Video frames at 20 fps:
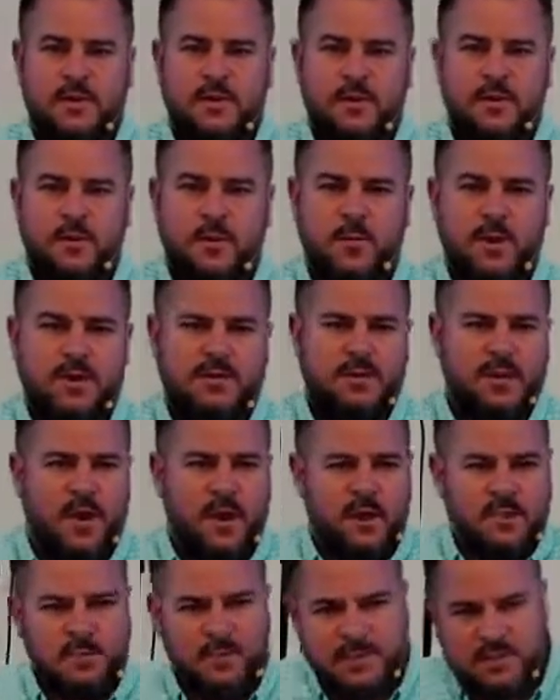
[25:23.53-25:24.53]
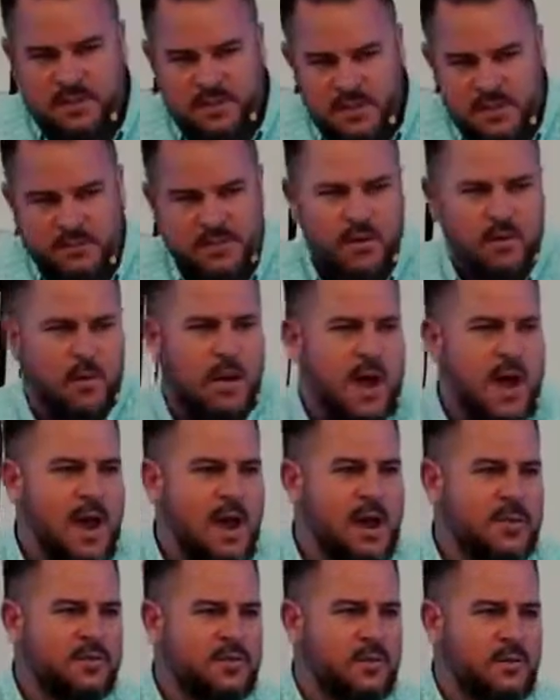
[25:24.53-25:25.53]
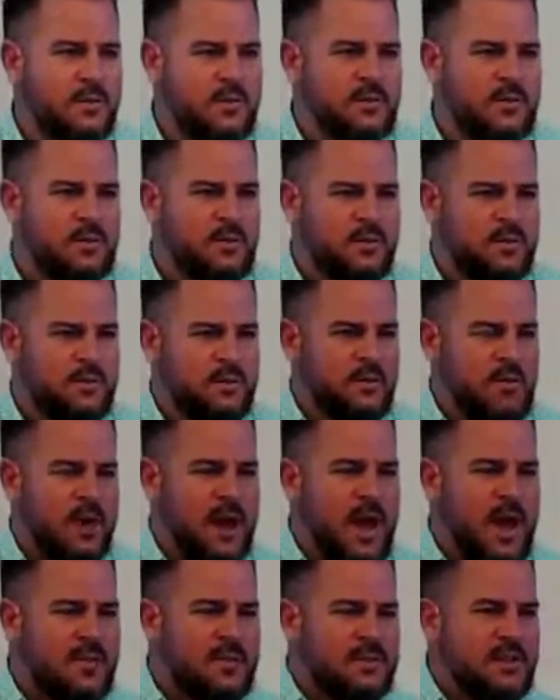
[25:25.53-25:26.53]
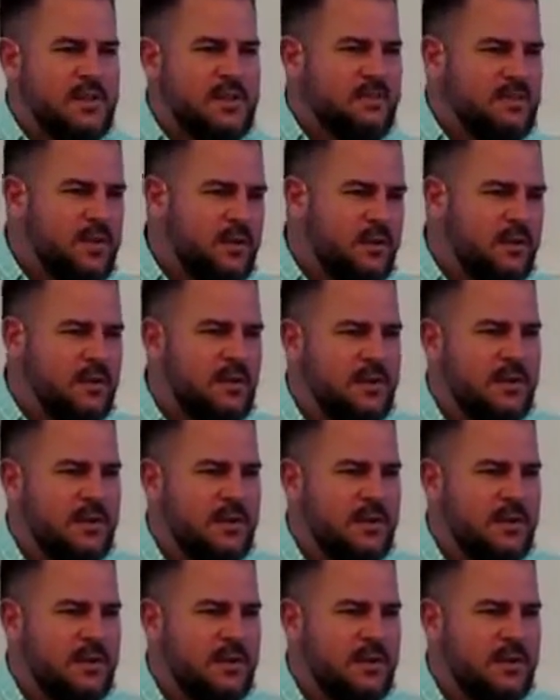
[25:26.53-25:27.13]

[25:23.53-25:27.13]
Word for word: the reason husbands leave their wives, the reason wives leave their